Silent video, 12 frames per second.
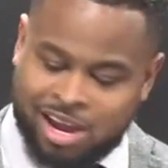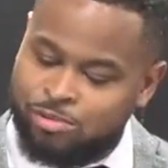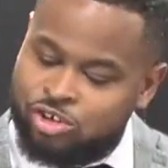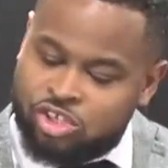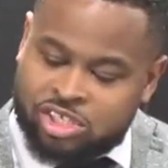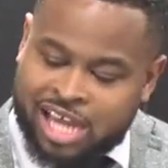You
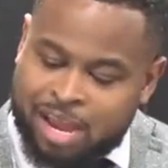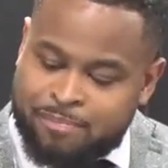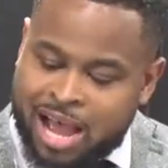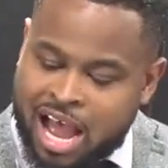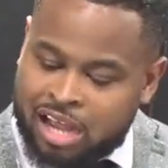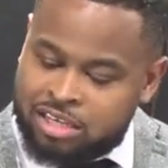just came
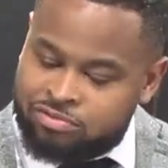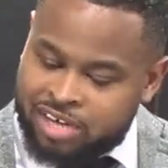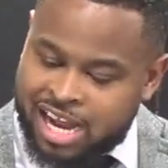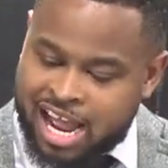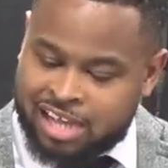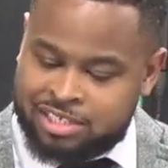back.
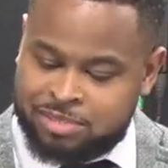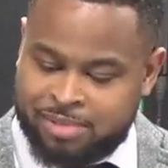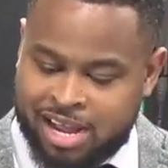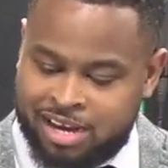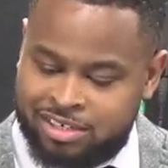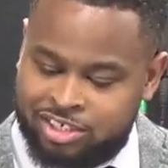Relax,
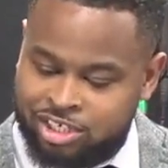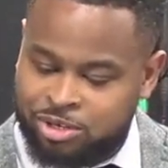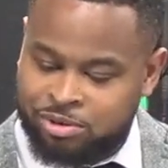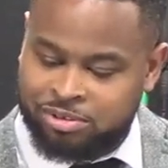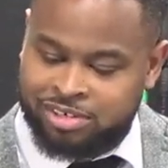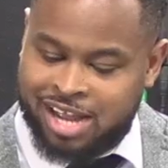man,
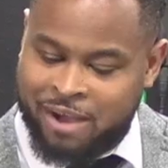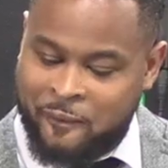chill. Like,